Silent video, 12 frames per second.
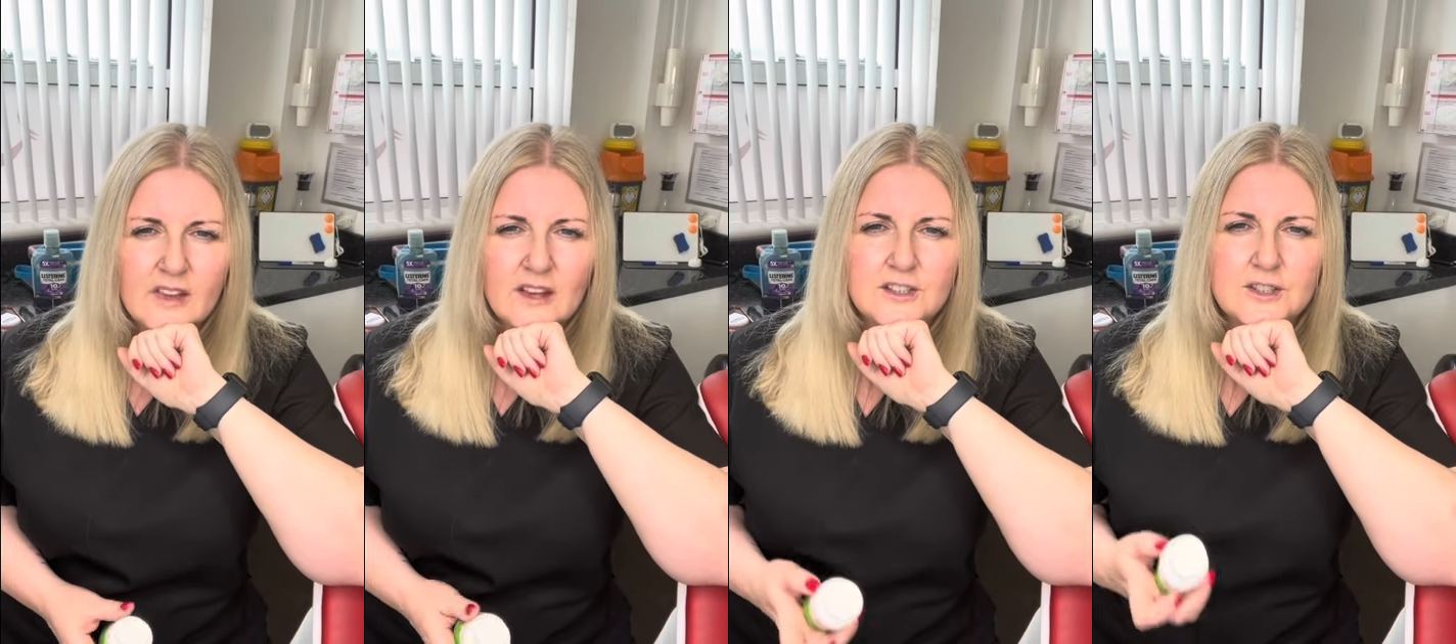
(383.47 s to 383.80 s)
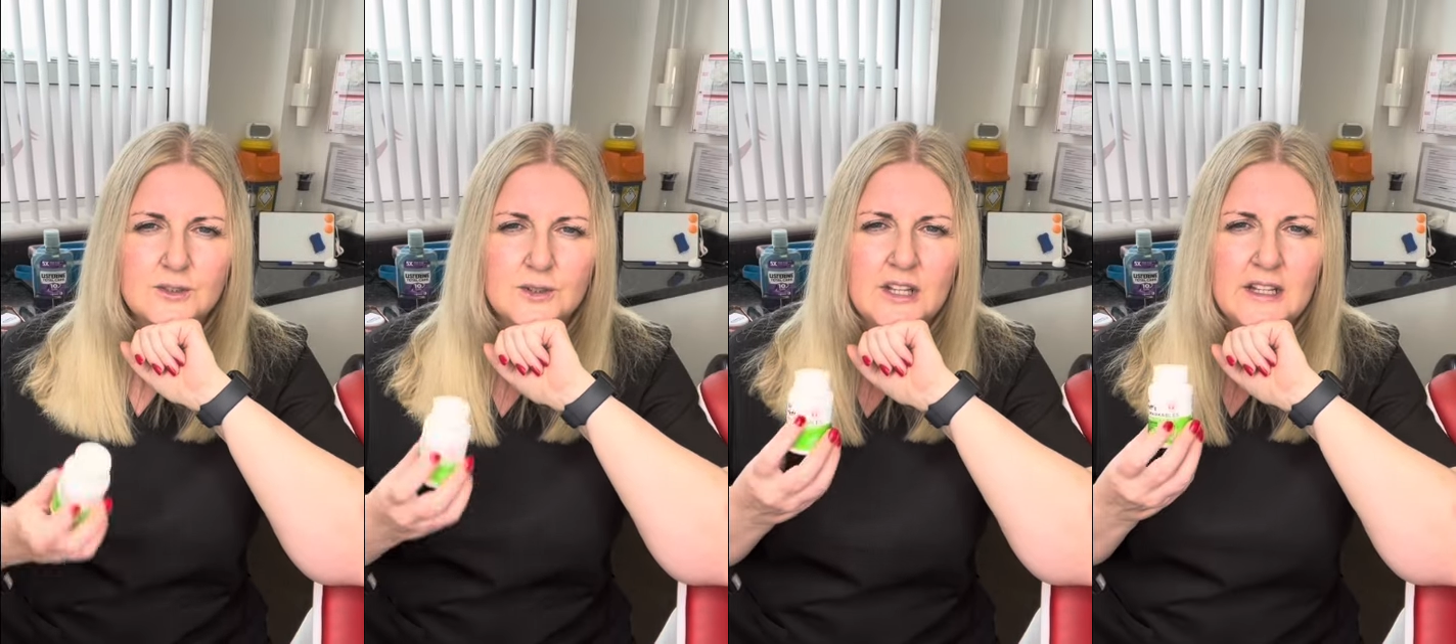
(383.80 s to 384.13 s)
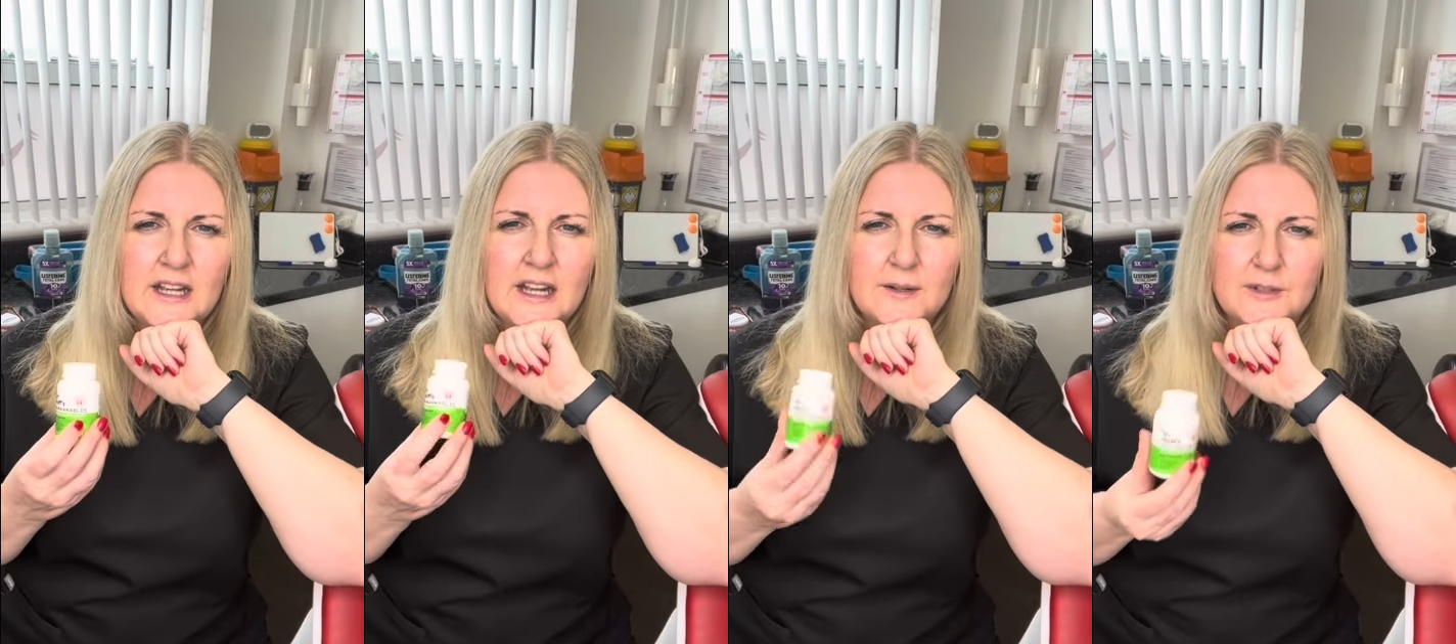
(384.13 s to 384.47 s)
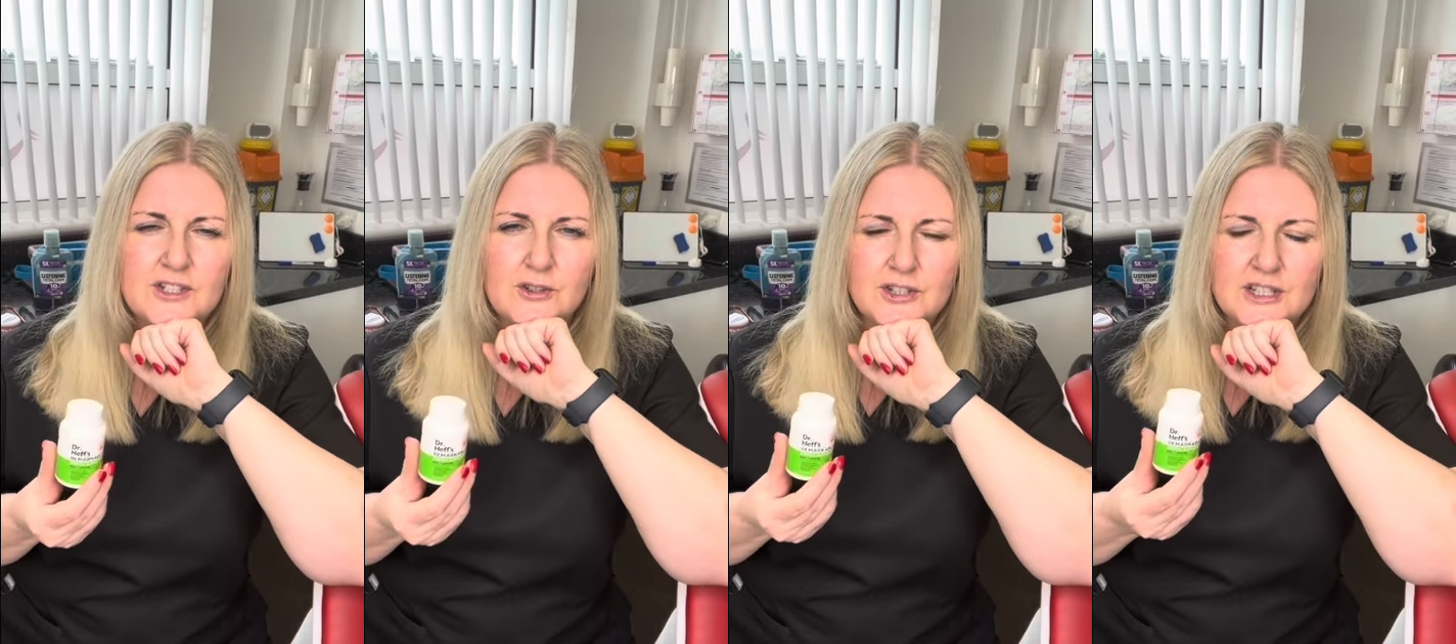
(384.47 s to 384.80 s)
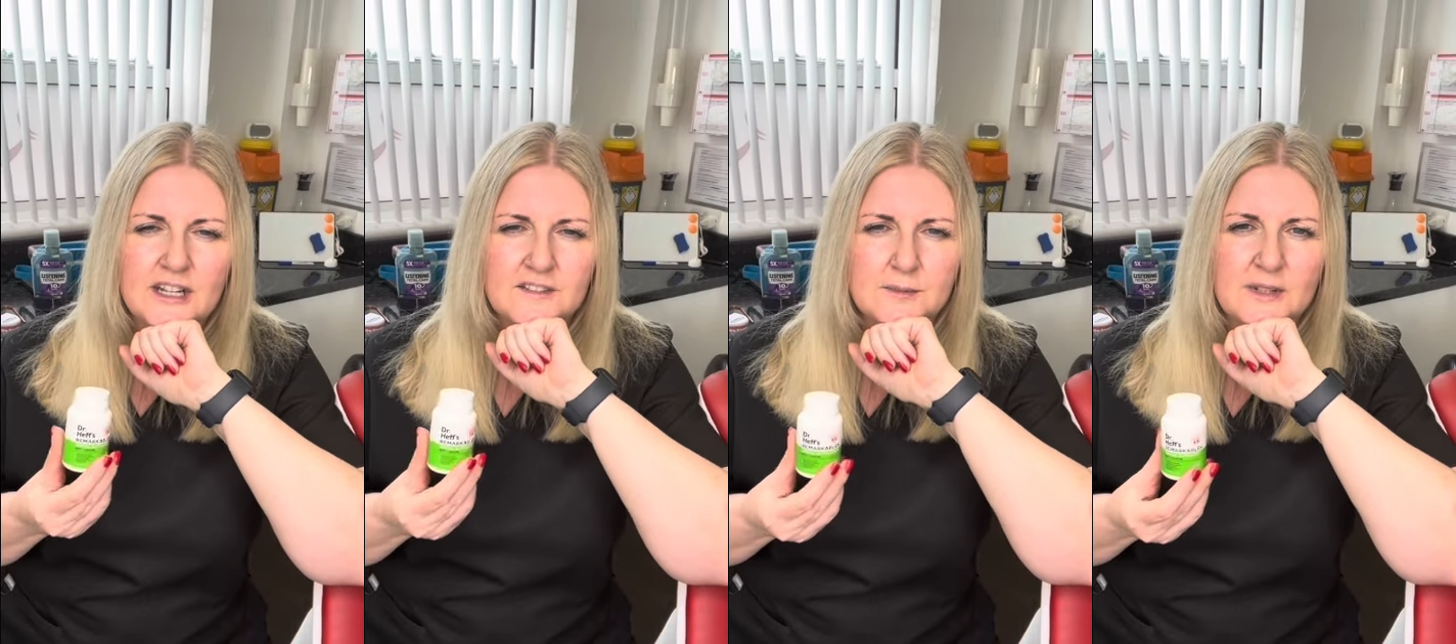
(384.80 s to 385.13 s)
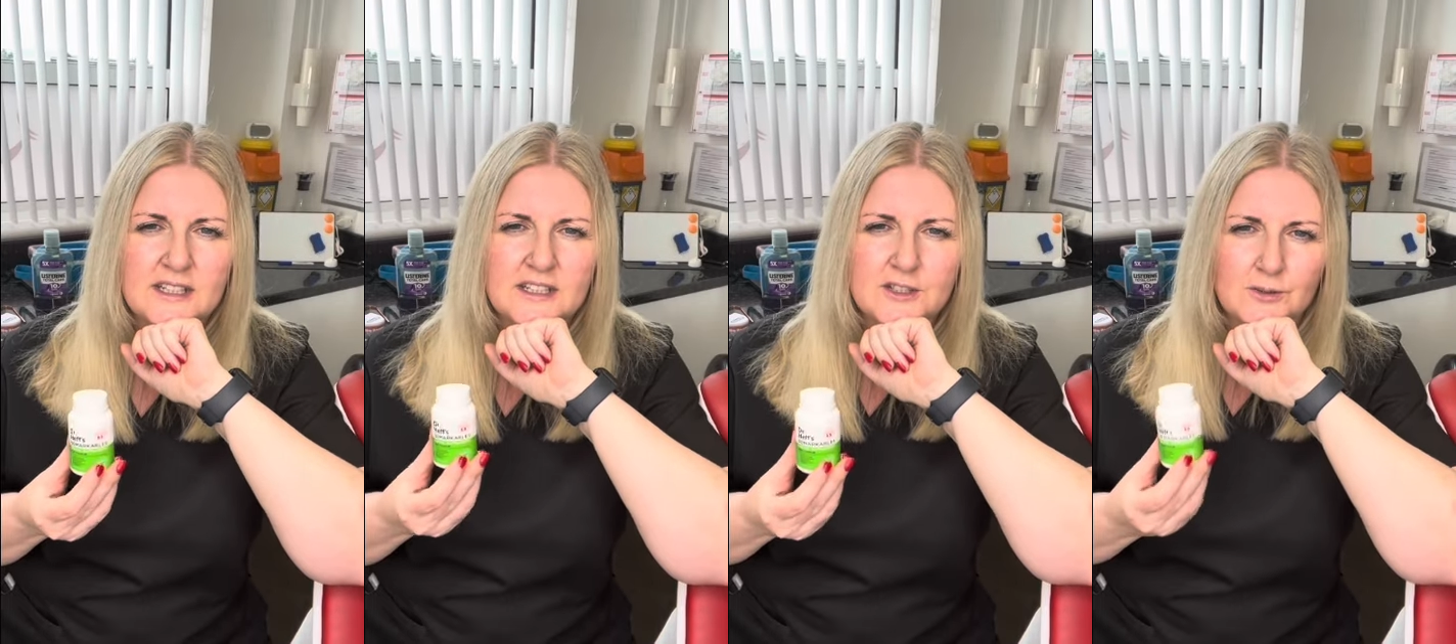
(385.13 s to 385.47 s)
So a wee Dr. Hef's mint
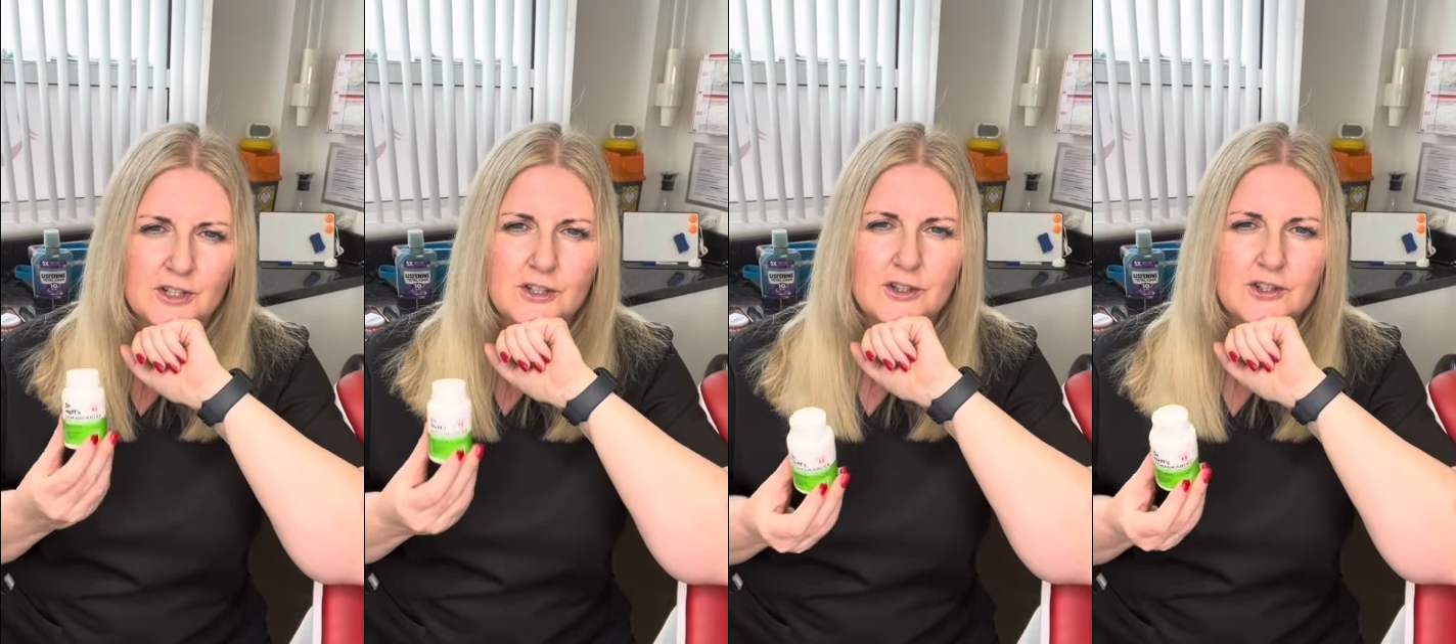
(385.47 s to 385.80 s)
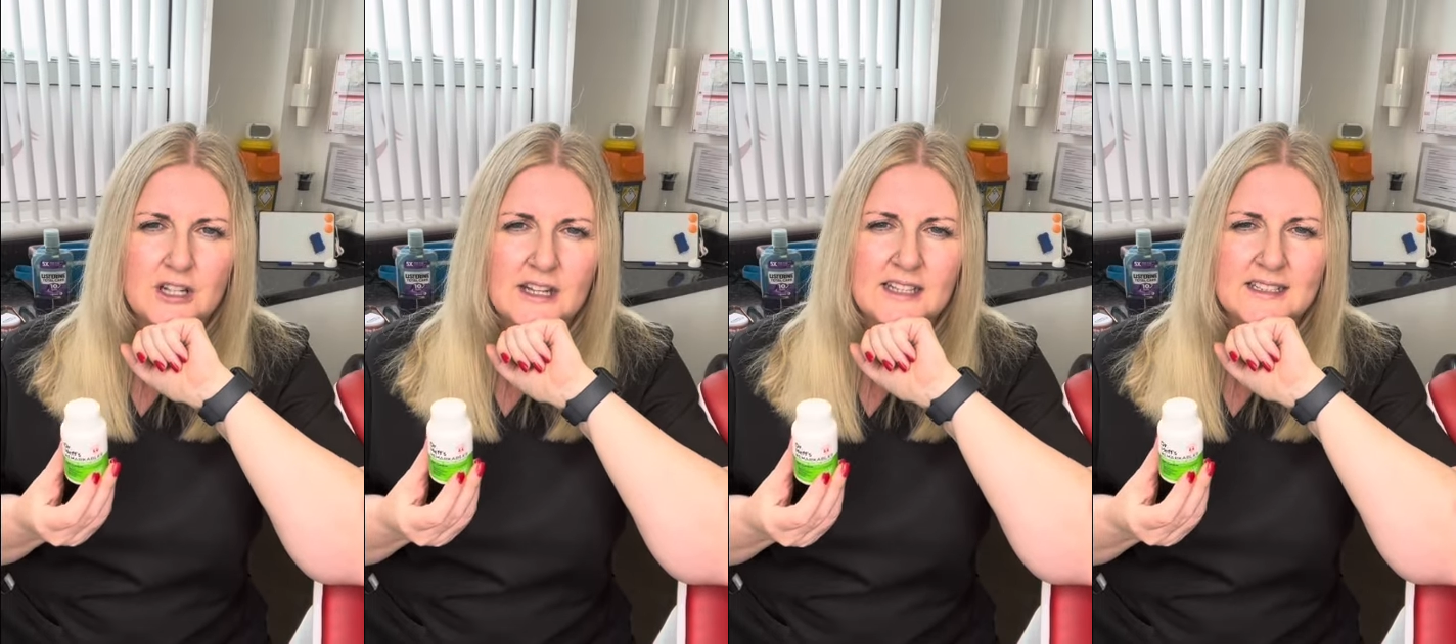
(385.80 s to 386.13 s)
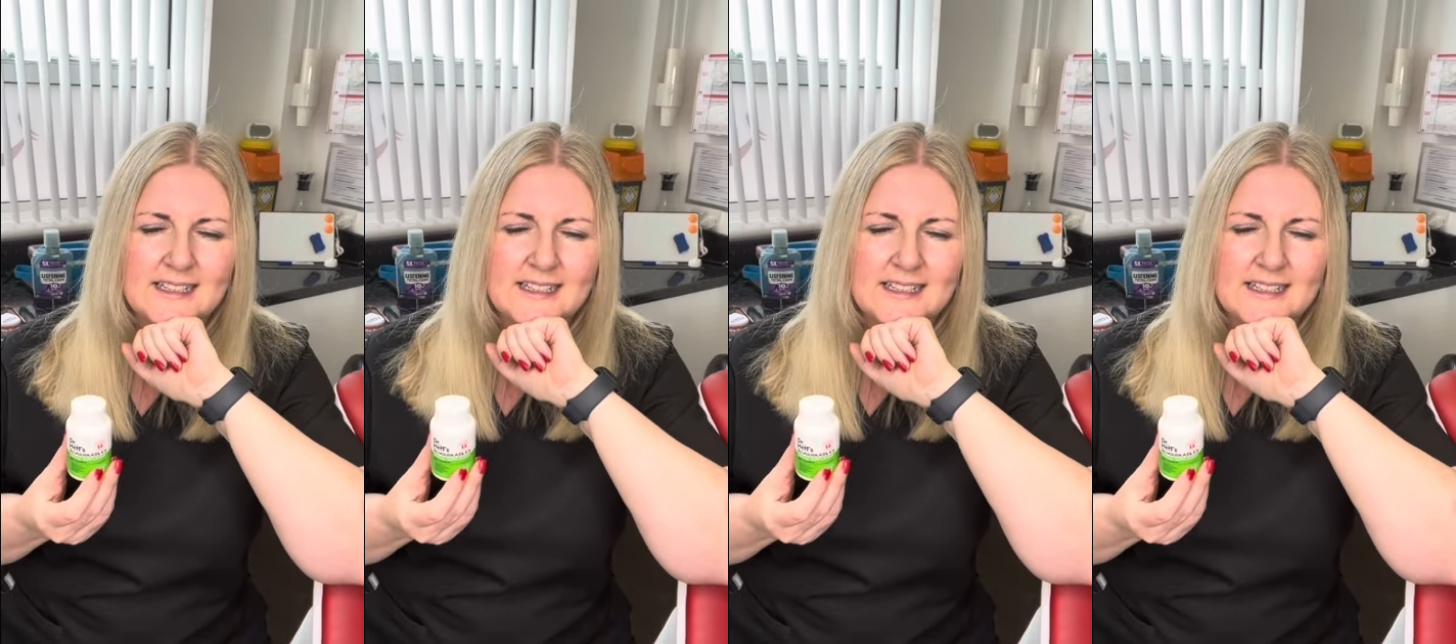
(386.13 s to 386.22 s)
is going to neutralise